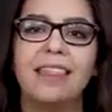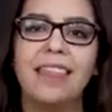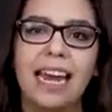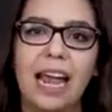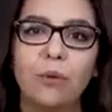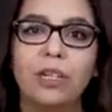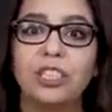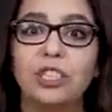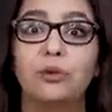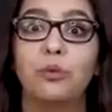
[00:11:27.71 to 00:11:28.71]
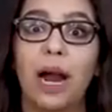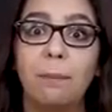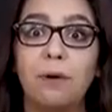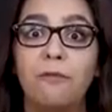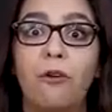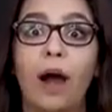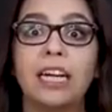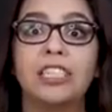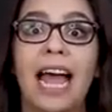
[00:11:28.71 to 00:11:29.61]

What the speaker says: Then I want to, right before I